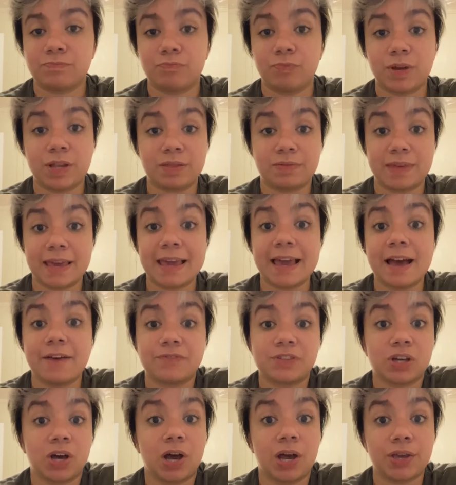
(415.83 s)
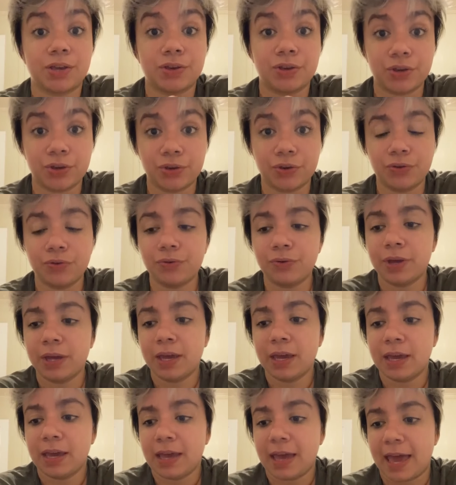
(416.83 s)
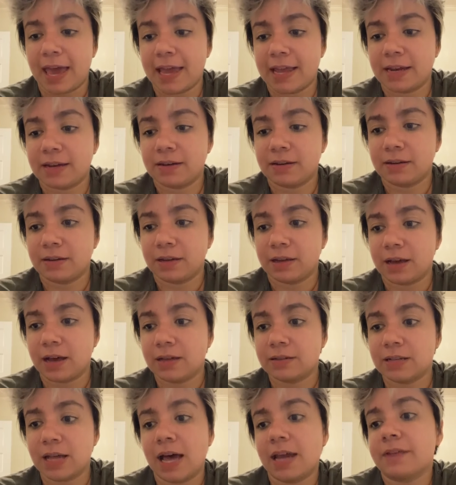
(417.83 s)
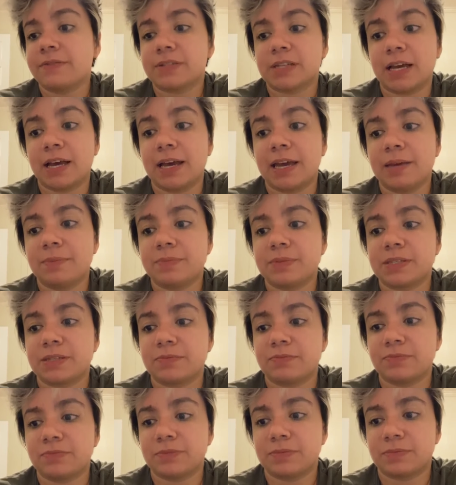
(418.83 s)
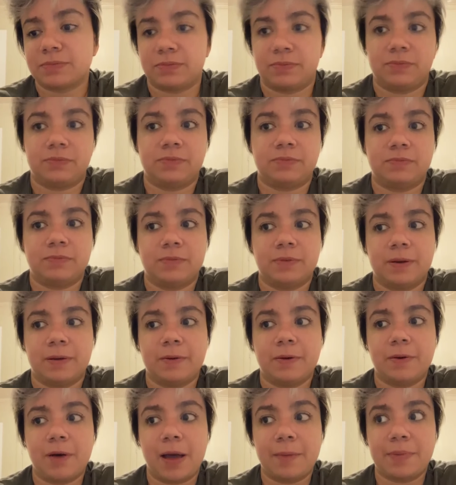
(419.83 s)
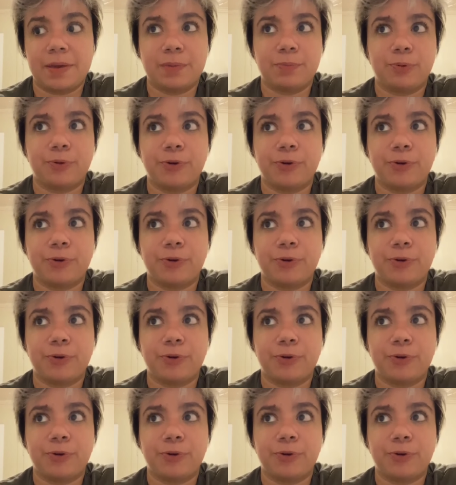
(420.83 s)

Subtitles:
what they have taught you. And a lot of times, I mean,